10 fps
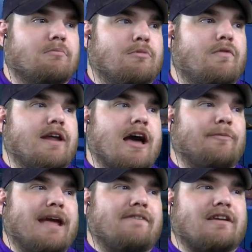Moving
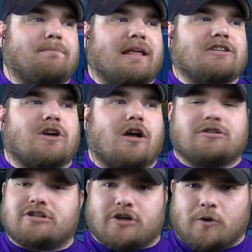on, we have the place
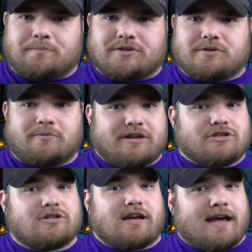called Scoops,
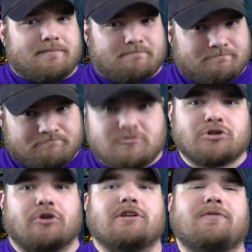which I'm
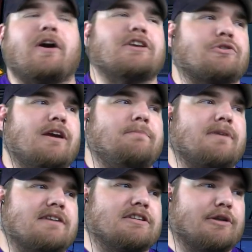sure is for ice cream,
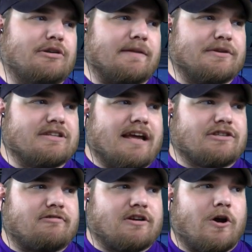because it looks like there's an
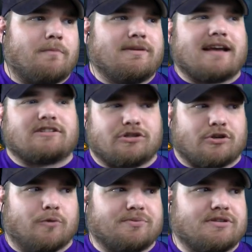ice cream cone next to
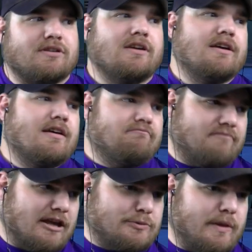Scoops,
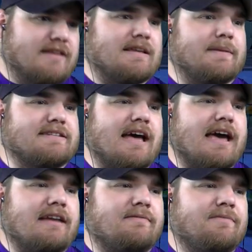as well as on the
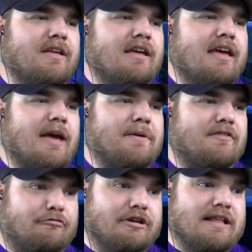sign. And we have
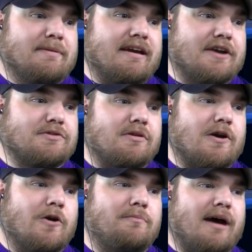a really big ice cream
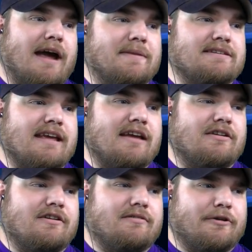cone behind the
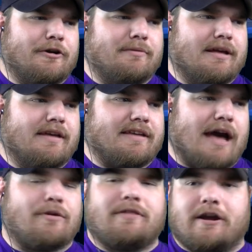stand, or the
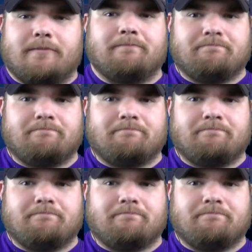counter there.